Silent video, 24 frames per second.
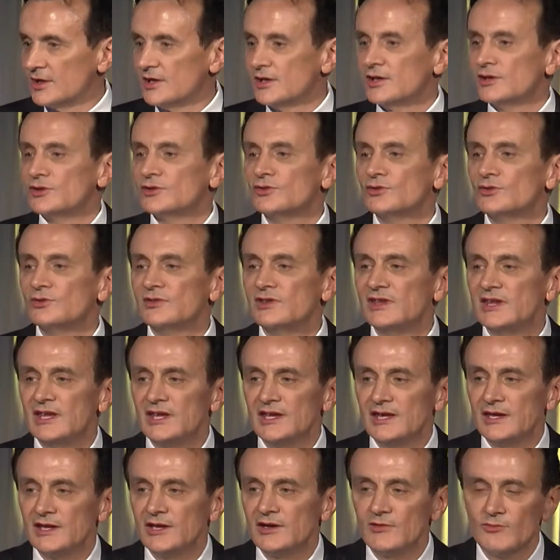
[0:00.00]
to
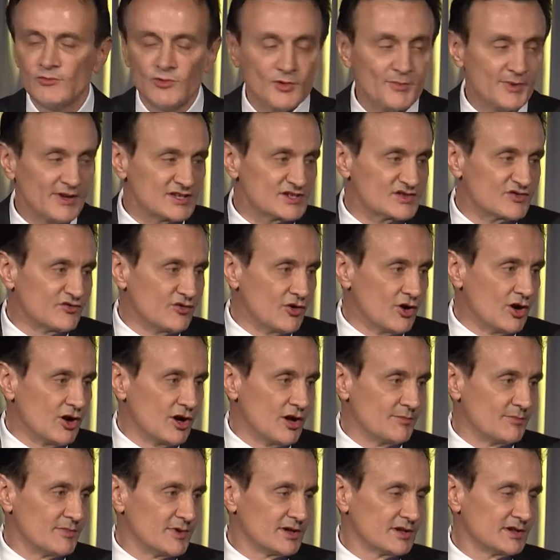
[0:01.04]
the Women's
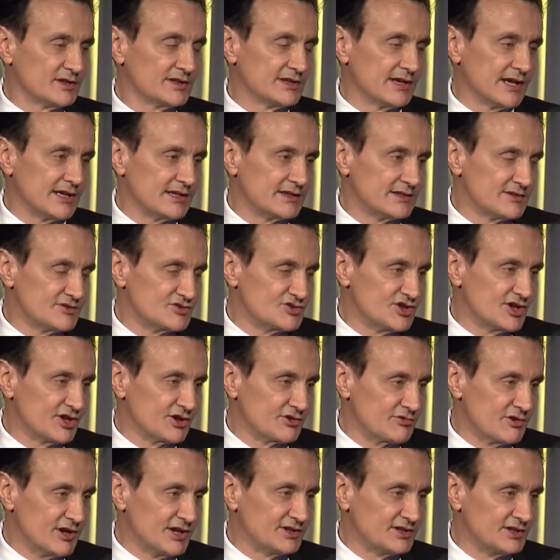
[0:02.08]
Forum that she
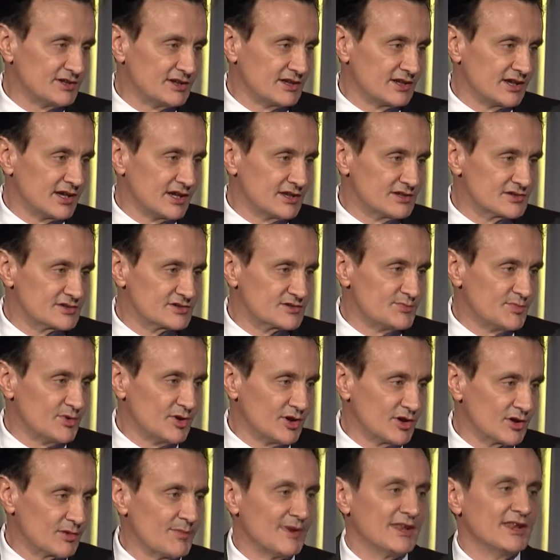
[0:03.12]
created in
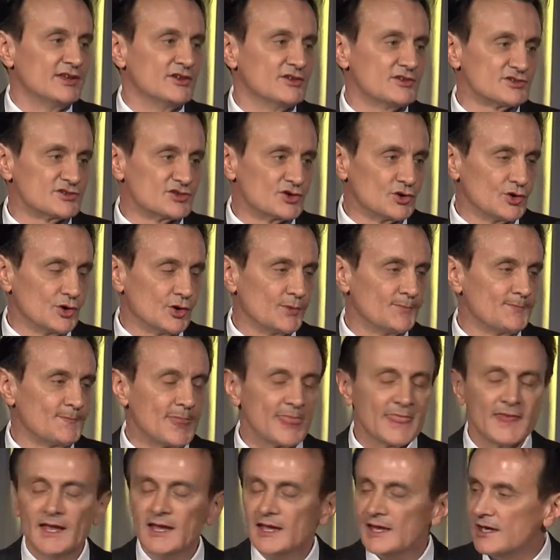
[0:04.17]
Gaithersburg many years ago,
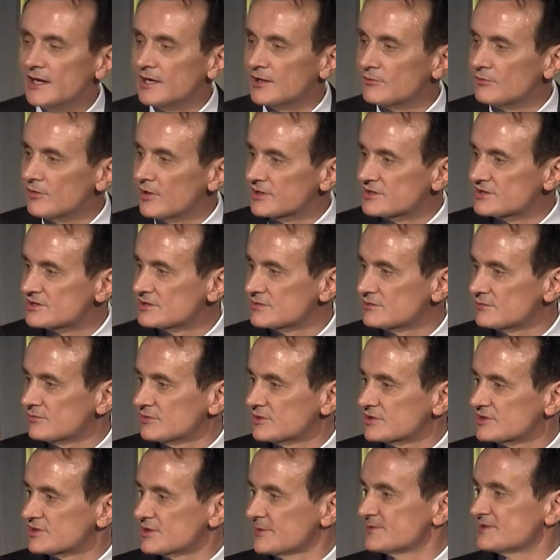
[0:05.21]
and what
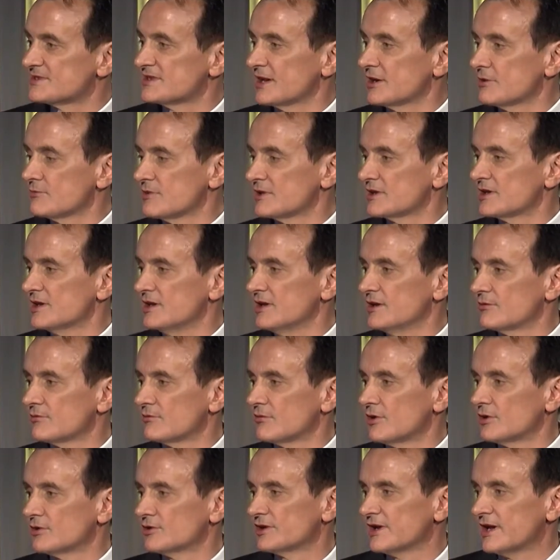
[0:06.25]
was subsequently
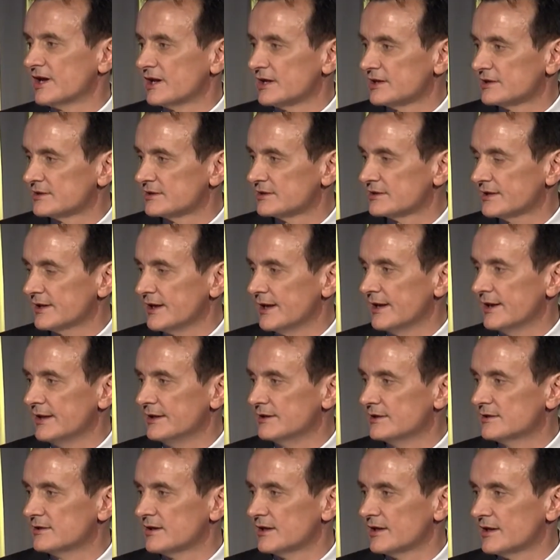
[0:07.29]
rolled out
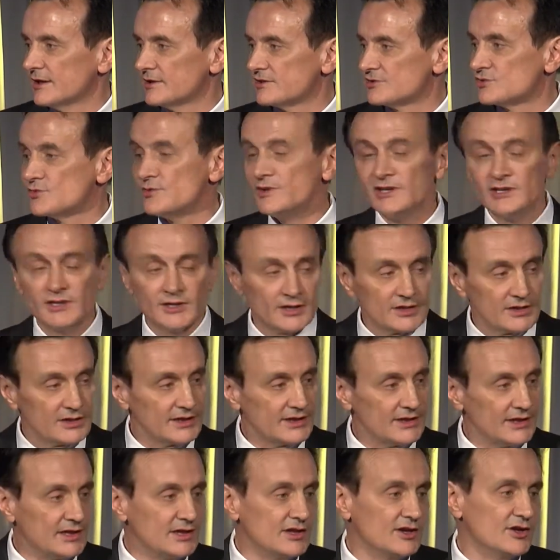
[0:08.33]
in Sweden,
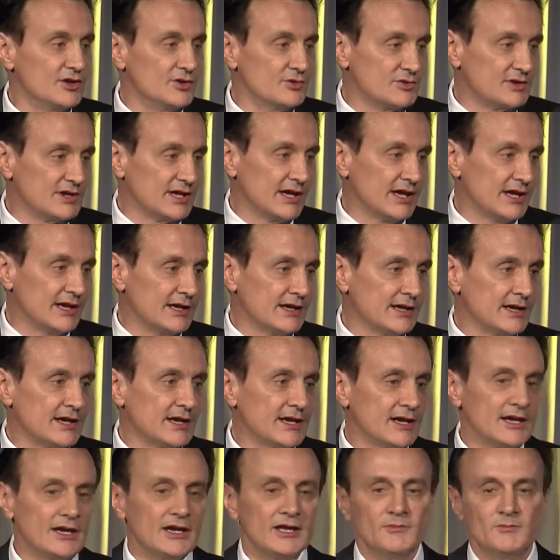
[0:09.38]
in the UK,
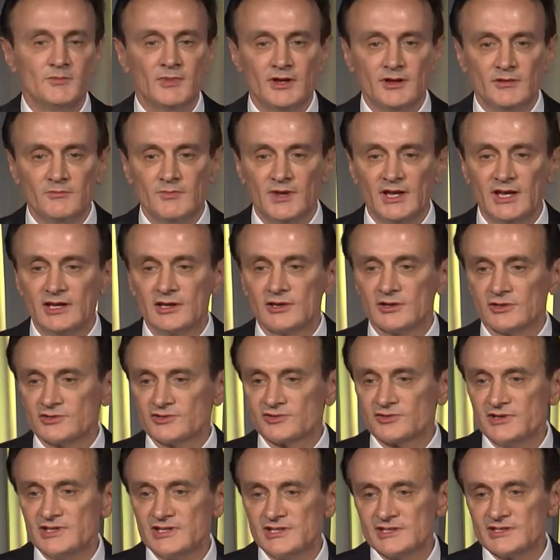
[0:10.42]
and in many
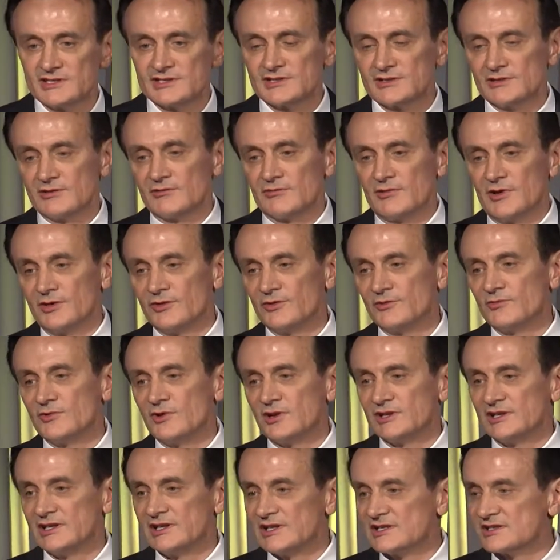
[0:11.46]
countries around the
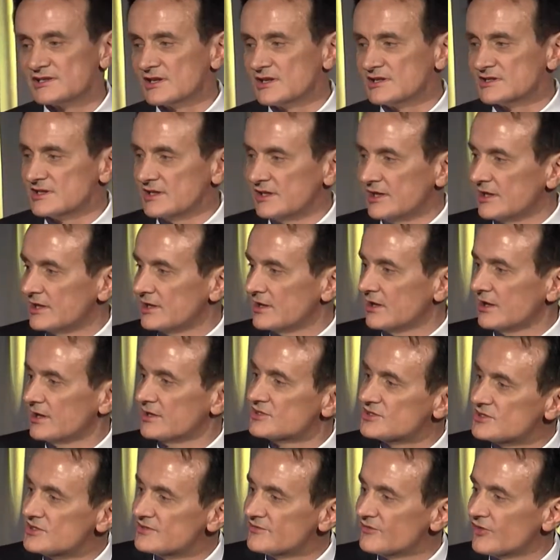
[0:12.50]
world at AstraZeneca. And
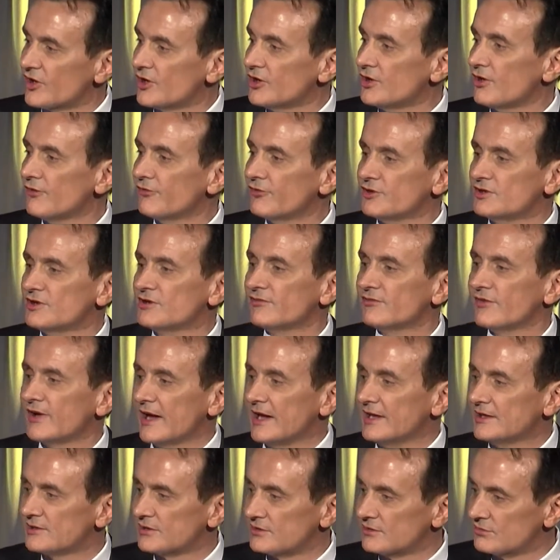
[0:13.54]
she's very often
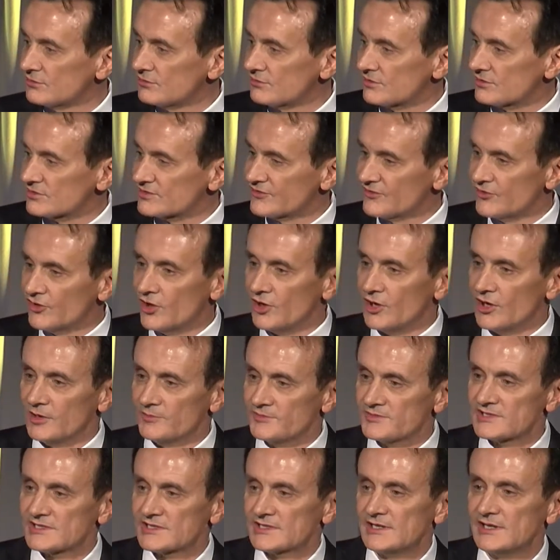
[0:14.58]
invited to those
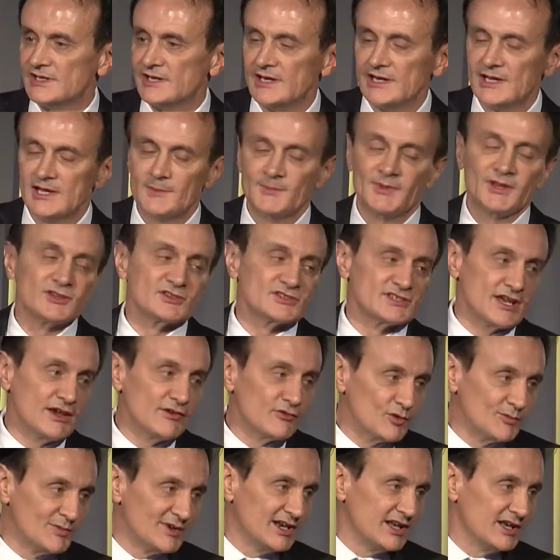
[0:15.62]
forums because
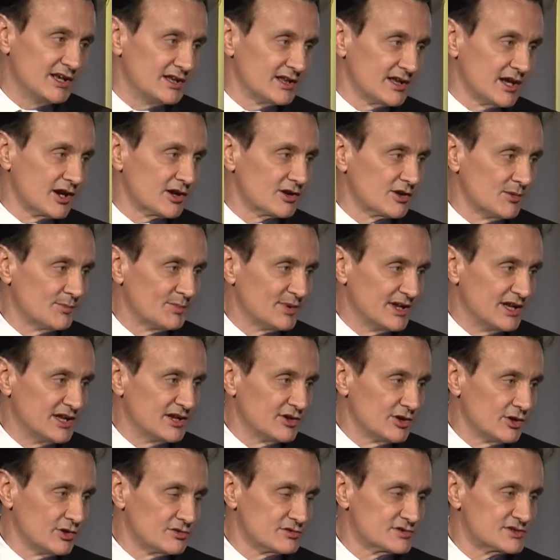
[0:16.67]
everybody in our company
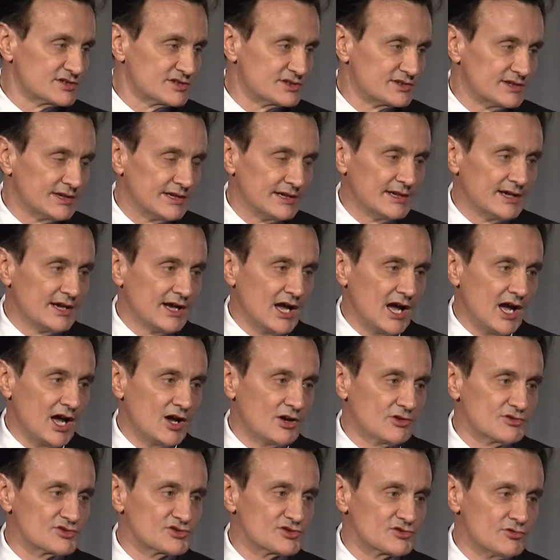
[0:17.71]
knows
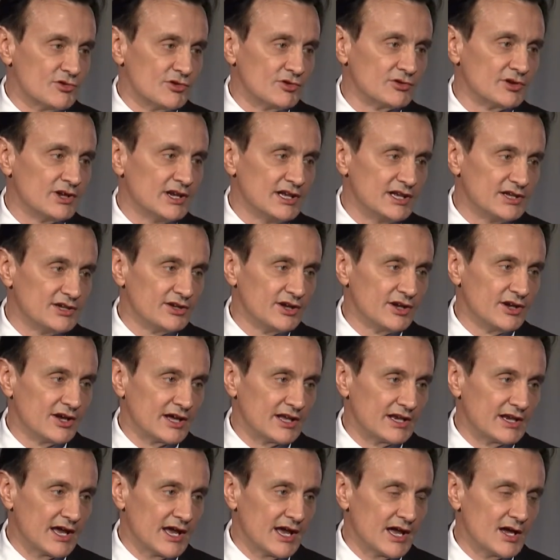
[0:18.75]
how strong a leader
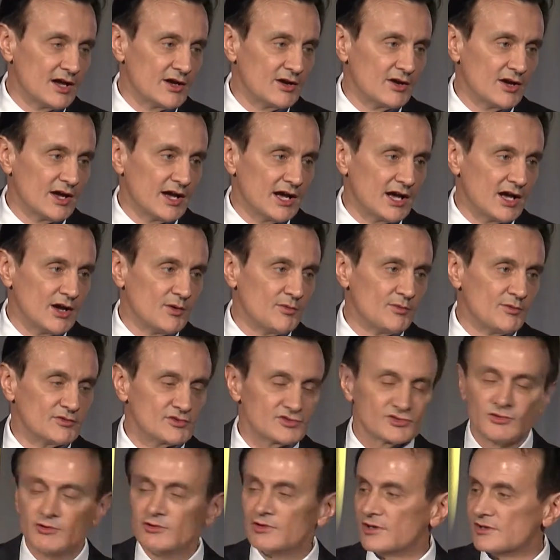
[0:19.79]
and how
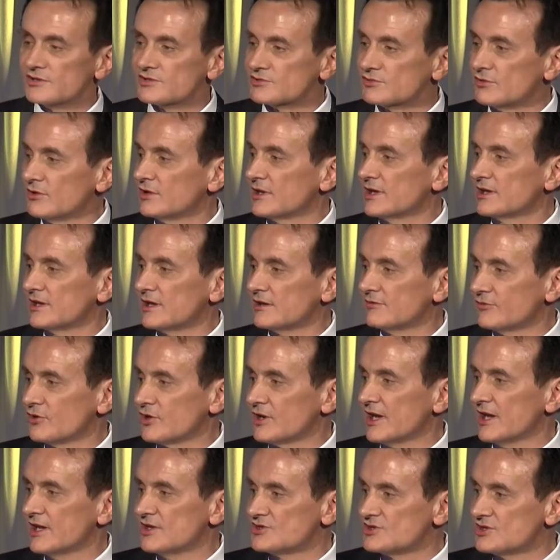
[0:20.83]
strong an
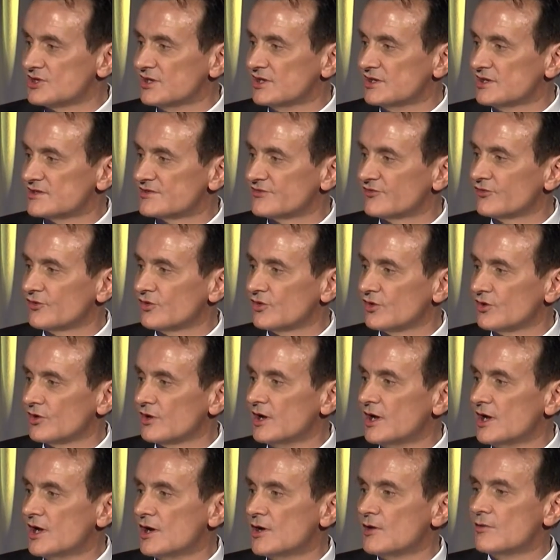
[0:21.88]
advocate she is for
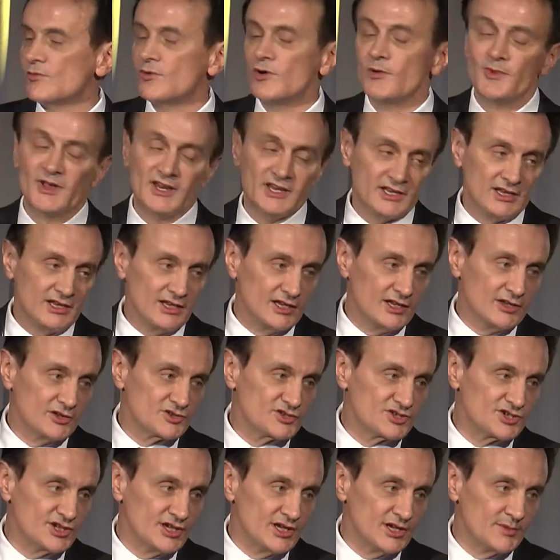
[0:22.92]
women in
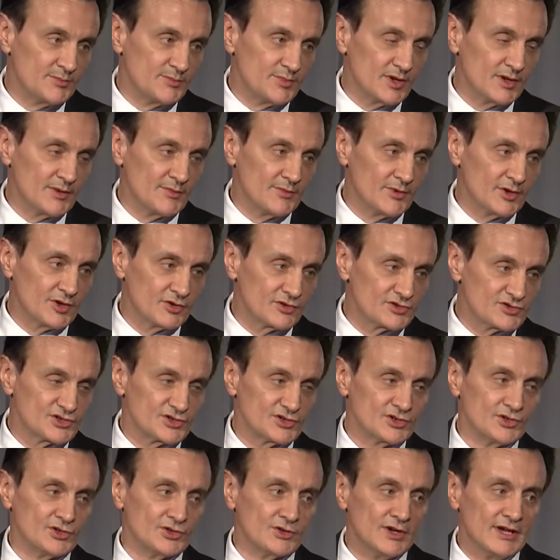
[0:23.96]
leadership, but
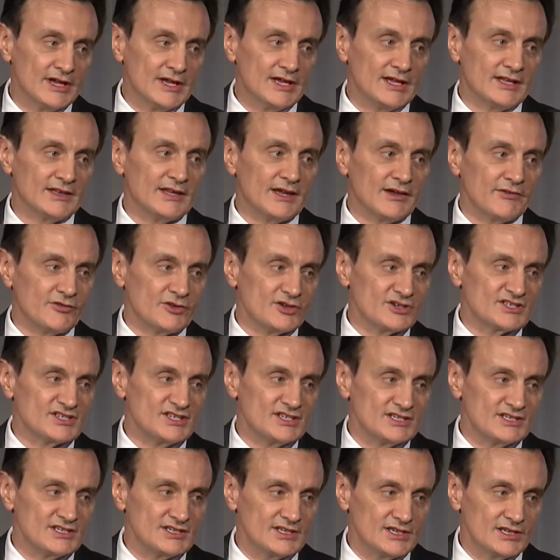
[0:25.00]
also
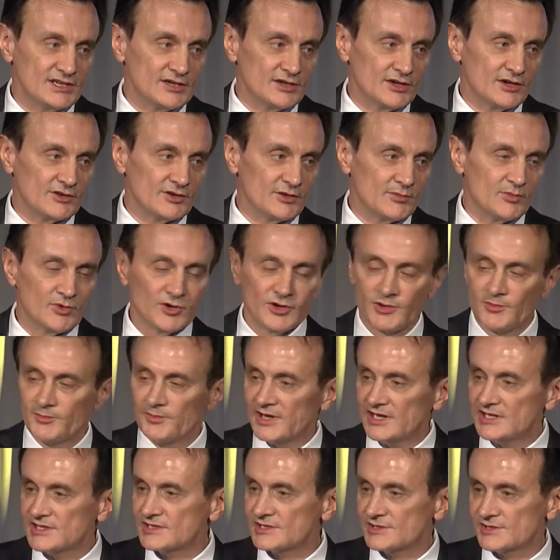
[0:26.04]
diversity on a broader
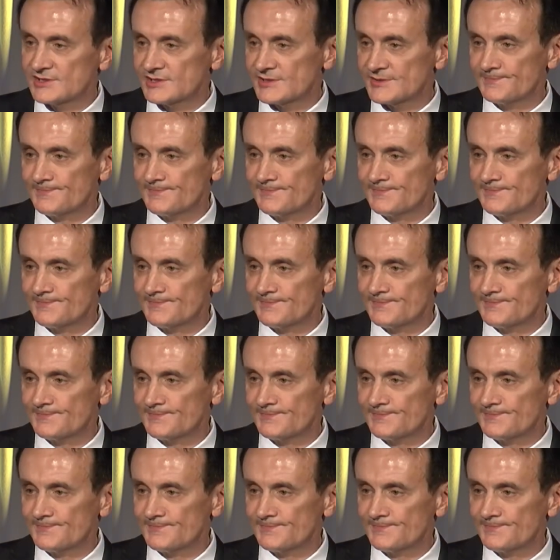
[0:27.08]
basis.